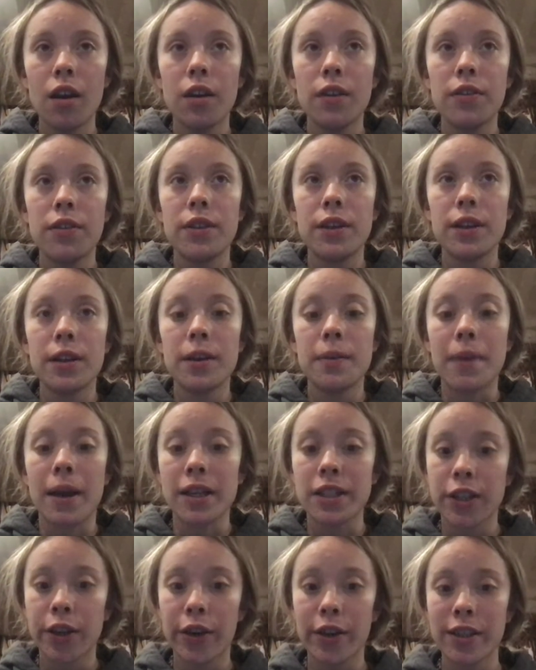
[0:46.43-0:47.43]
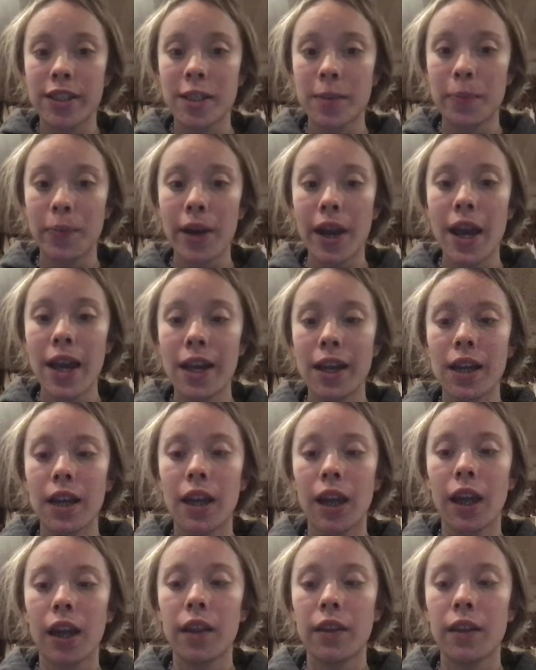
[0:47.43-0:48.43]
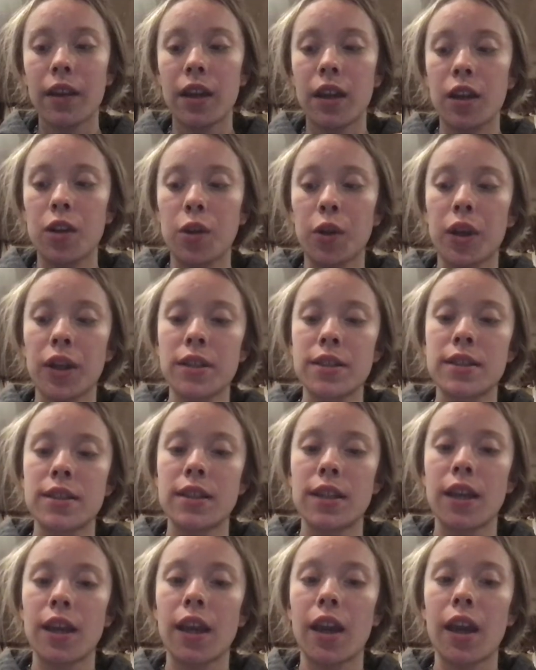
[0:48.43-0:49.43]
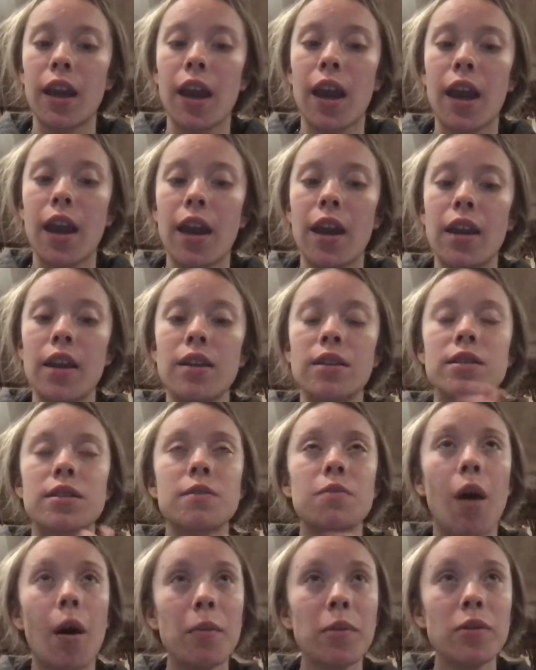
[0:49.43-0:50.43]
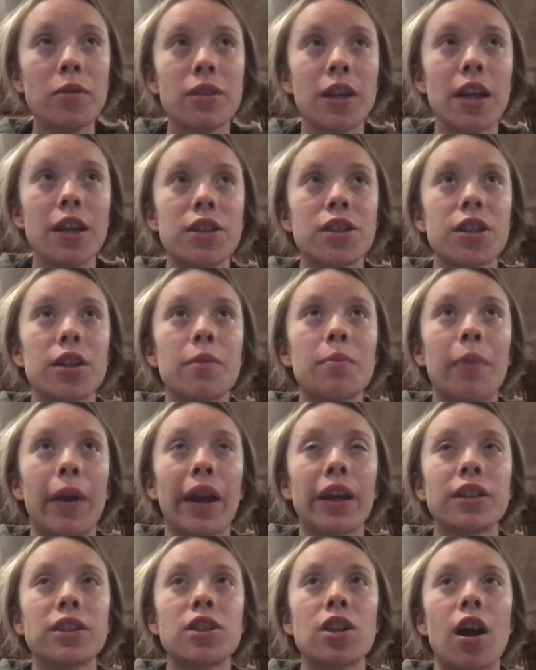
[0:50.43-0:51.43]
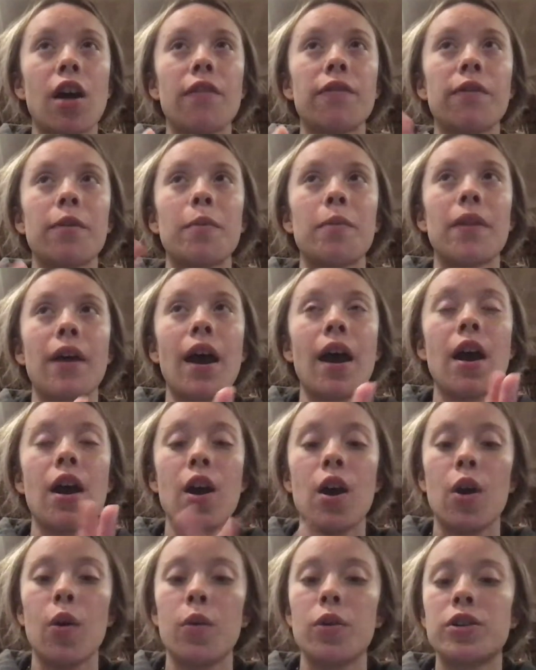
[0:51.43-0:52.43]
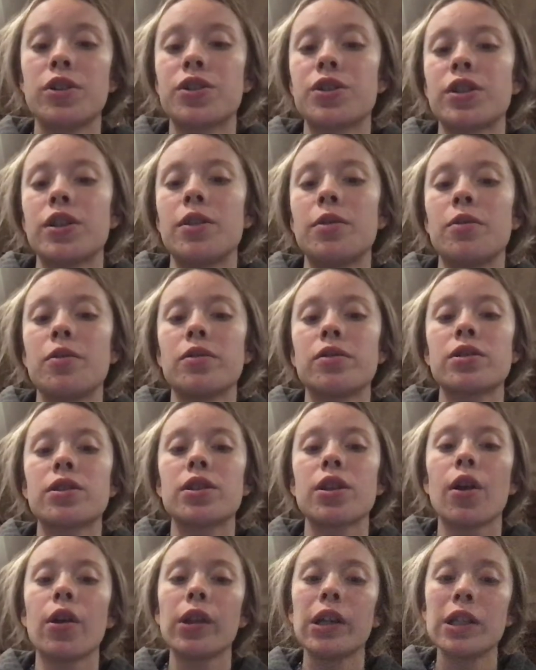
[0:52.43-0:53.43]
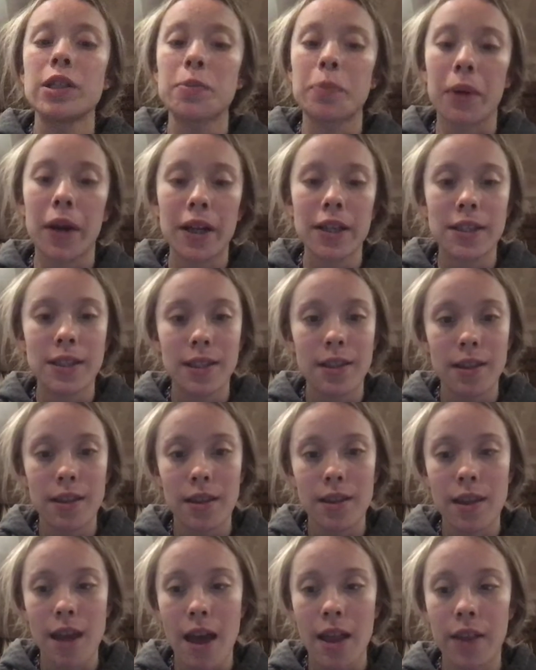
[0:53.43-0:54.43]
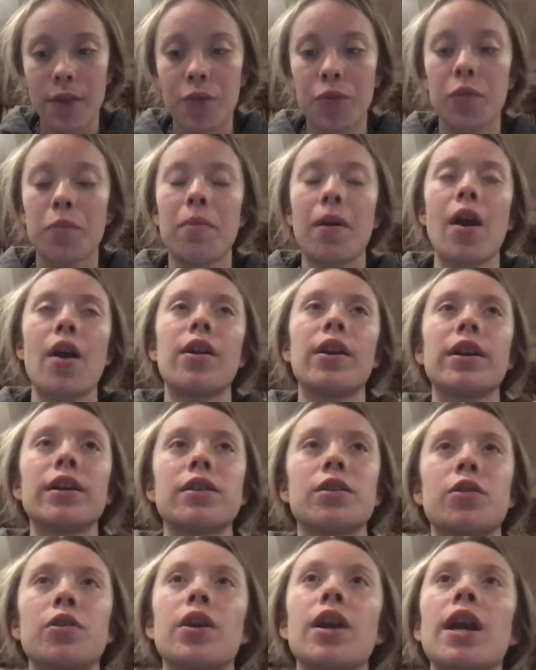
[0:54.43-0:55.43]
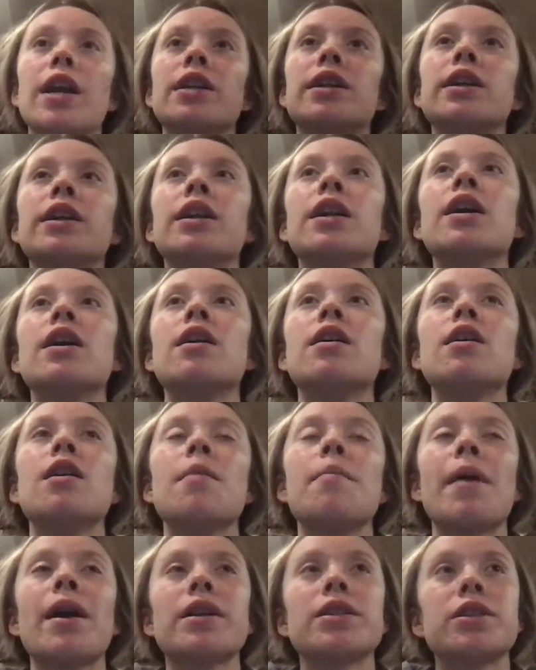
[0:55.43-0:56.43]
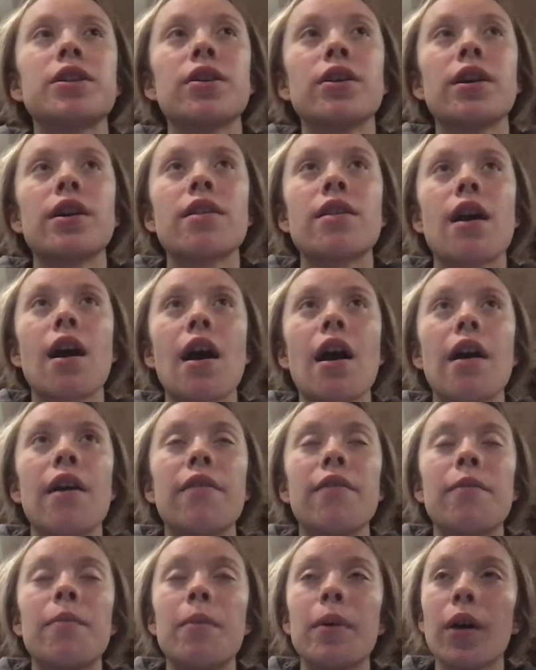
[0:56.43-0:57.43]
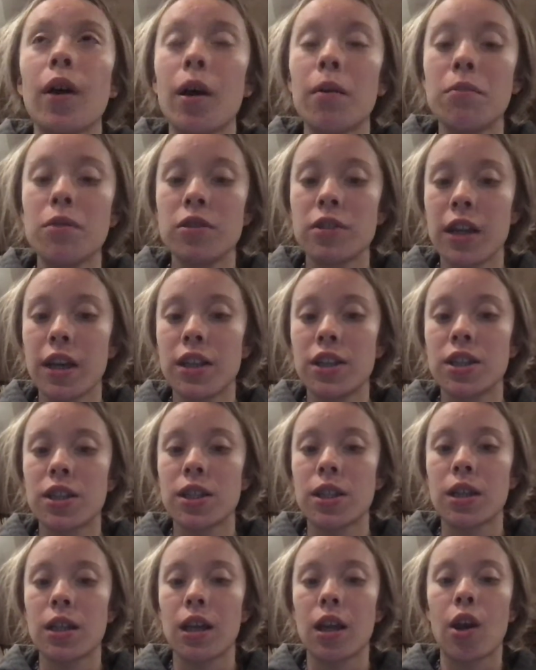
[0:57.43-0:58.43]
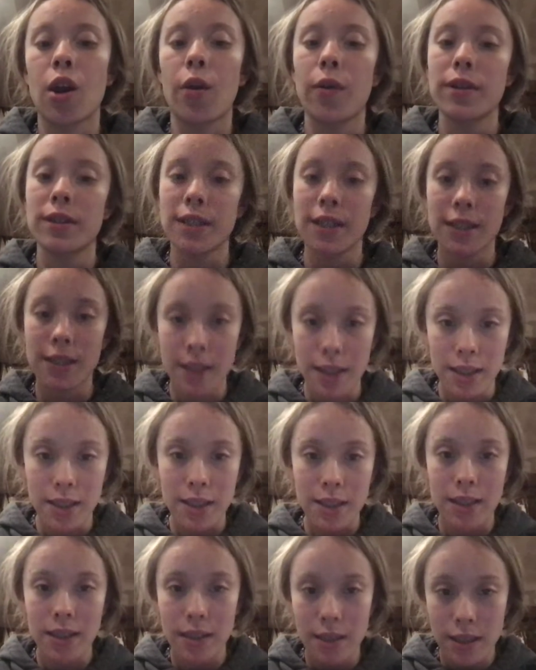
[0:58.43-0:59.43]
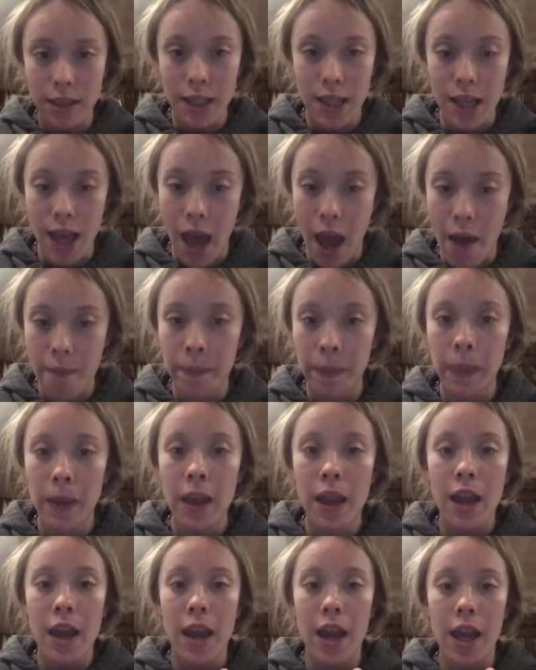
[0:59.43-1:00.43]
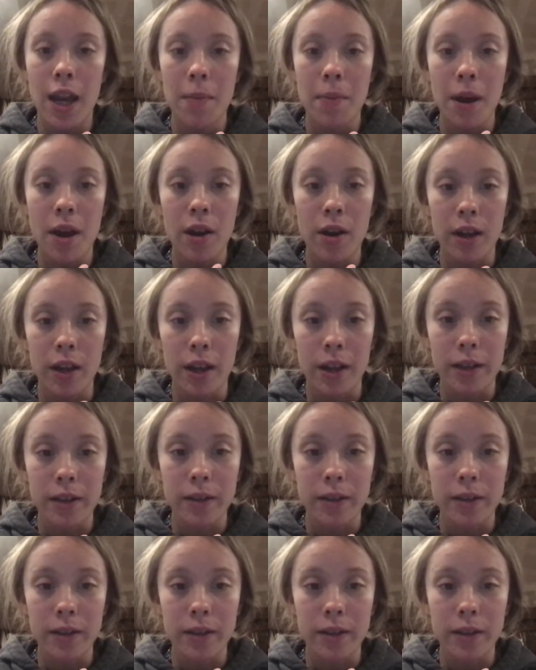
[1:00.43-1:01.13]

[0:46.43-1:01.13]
the bacteria spread, and then you can see a small mutation branching off from that, which then slowly spreads in that level of antibiotic, creating bacteria that have built a mutation and are resistant to that antibiotic.